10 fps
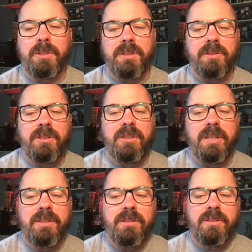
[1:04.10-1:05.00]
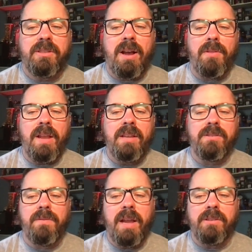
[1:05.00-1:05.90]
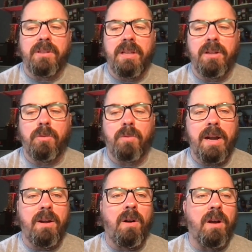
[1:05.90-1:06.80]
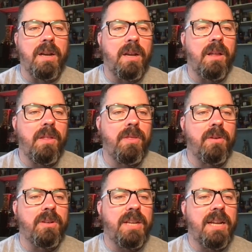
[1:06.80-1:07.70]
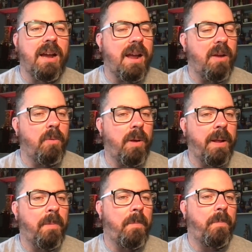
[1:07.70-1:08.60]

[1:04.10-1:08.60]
which is just southeast of Hazel Hill, right on 13 Highway.